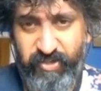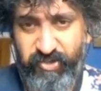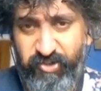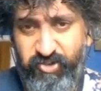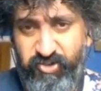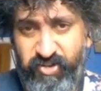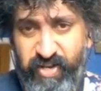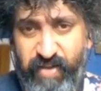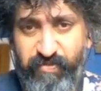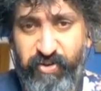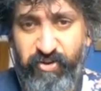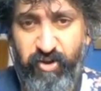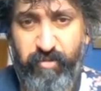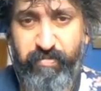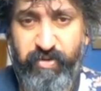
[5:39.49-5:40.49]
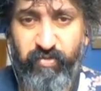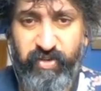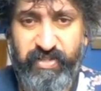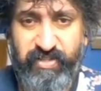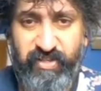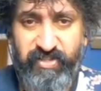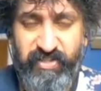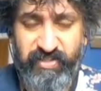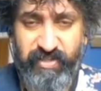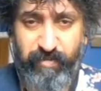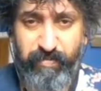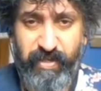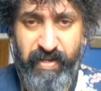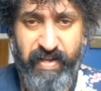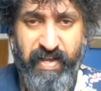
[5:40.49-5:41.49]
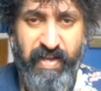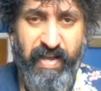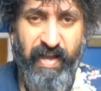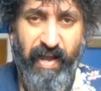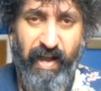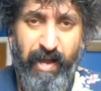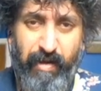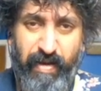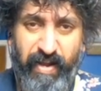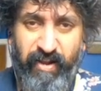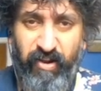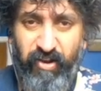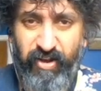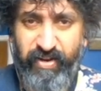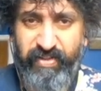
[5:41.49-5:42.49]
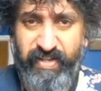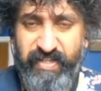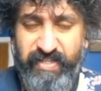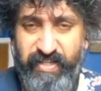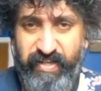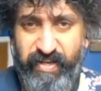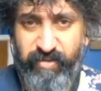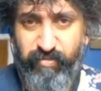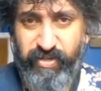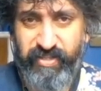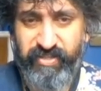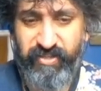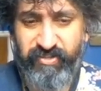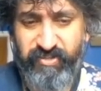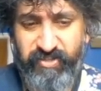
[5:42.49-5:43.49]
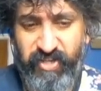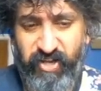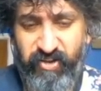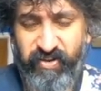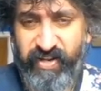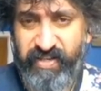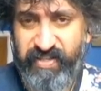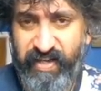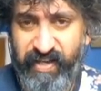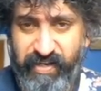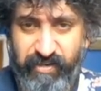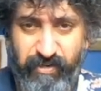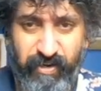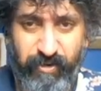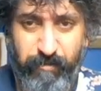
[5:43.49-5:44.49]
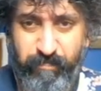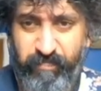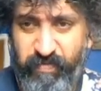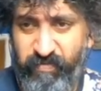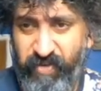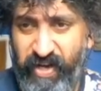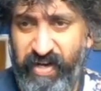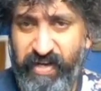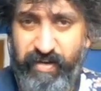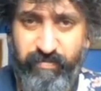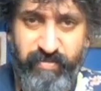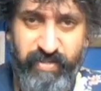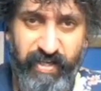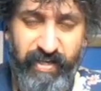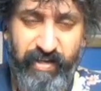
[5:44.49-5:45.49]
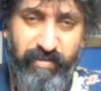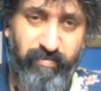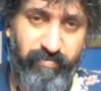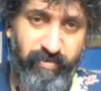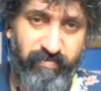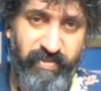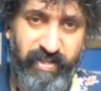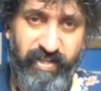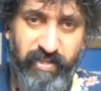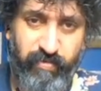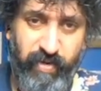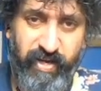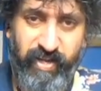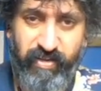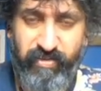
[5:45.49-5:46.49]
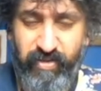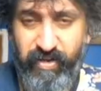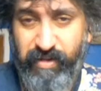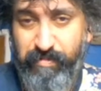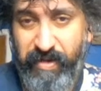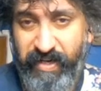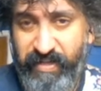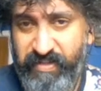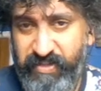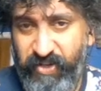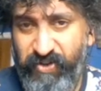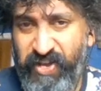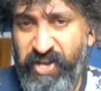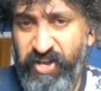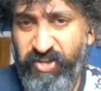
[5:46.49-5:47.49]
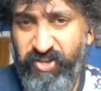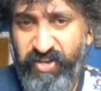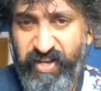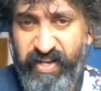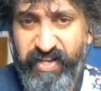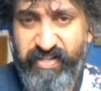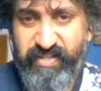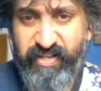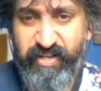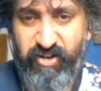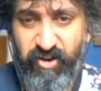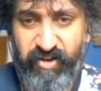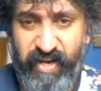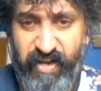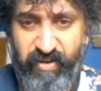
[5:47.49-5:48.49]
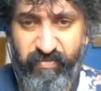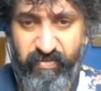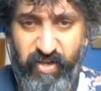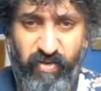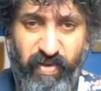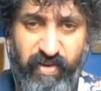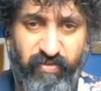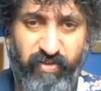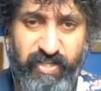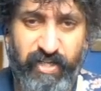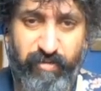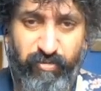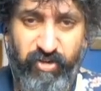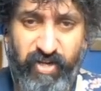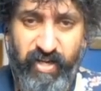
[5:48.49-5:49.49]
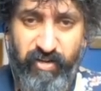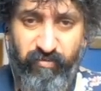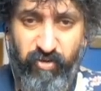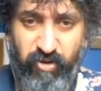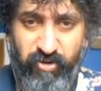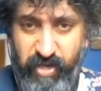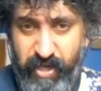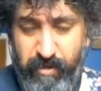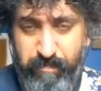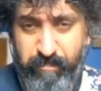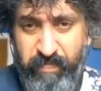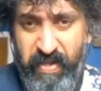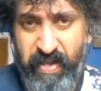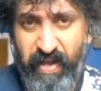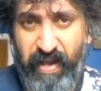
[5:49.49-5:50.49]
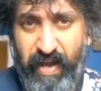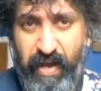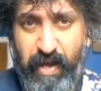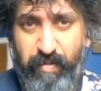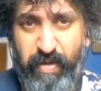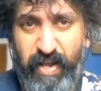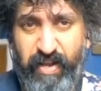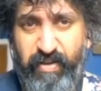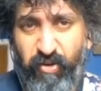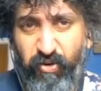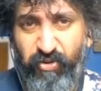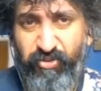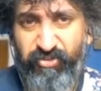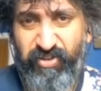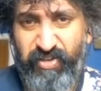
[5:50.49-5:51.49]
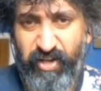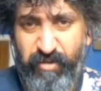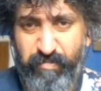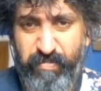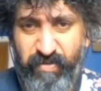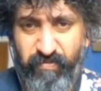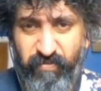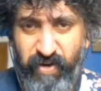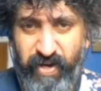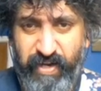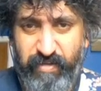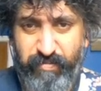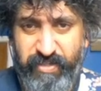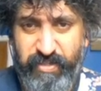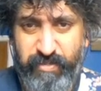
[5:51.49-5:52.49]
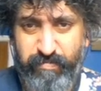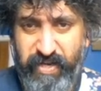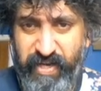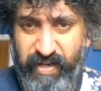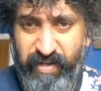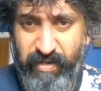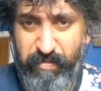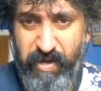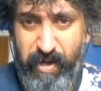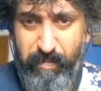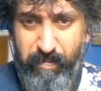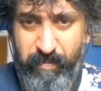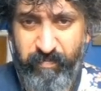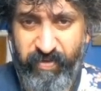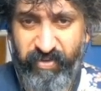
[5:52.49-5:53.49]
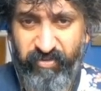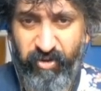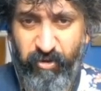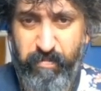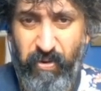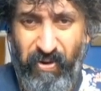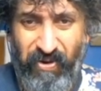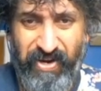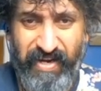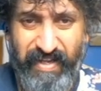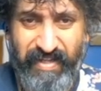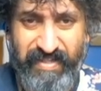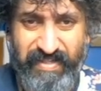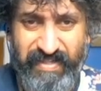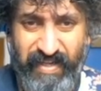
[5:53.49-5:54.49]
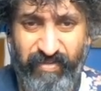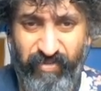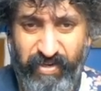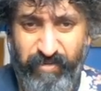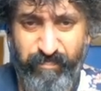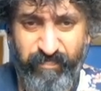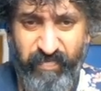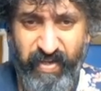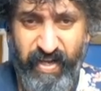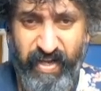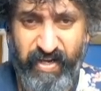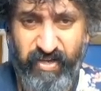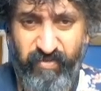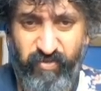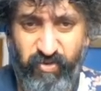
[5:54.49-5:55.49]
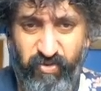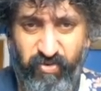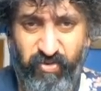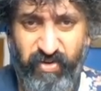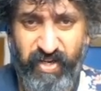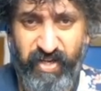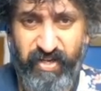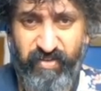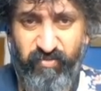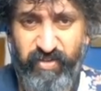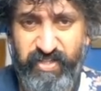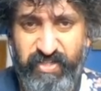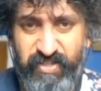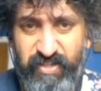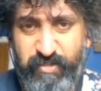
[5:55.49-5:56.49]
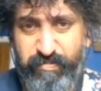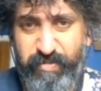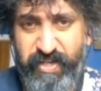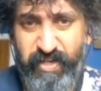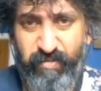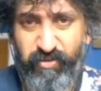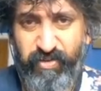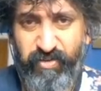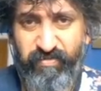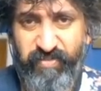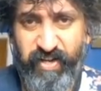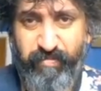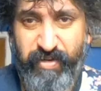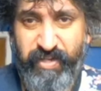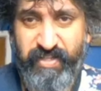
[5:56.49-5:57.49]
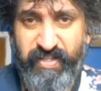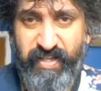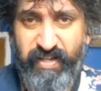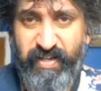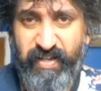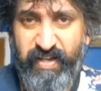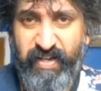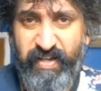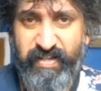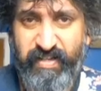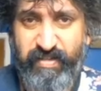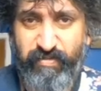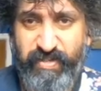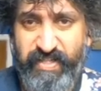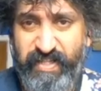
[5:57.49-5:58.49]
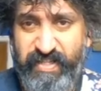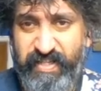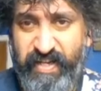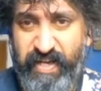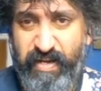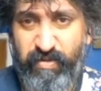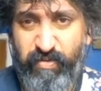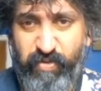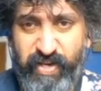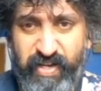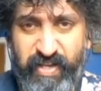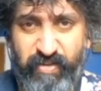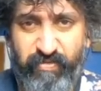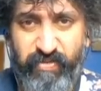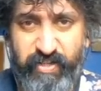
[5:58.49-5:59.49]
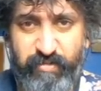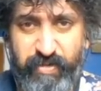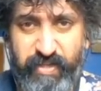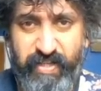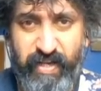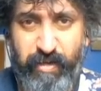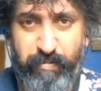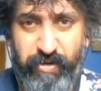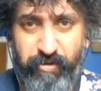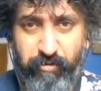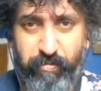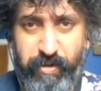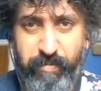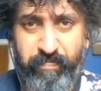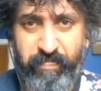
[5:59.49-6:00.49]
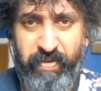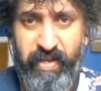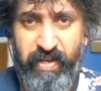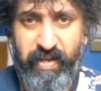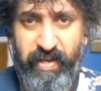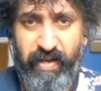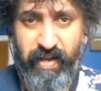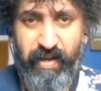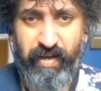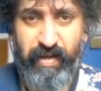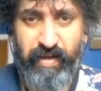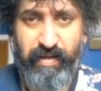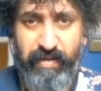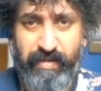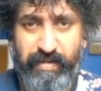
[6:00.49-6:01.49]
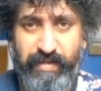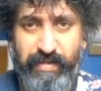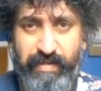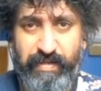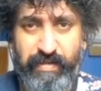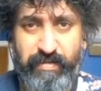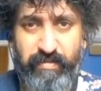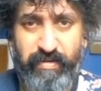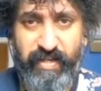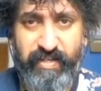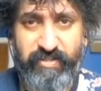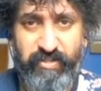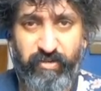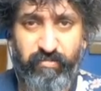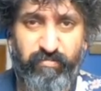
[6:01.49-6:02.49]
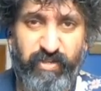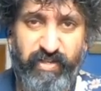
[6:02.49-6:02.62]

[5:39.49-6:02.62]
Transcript: So you should never not be researching something. Uh, and a lot of these early researchers only take, you know, 5, 10, 15, 20, 30 minutes. So you can easily knock out a few every time you kind of log in. Uh, and also, don't be afraid to be speeding them up. There's no point in saving any of your kind of research speed up. We've got five minutes here. This one takes an hour. We can definitely speed that up a little bit. Uh, like so.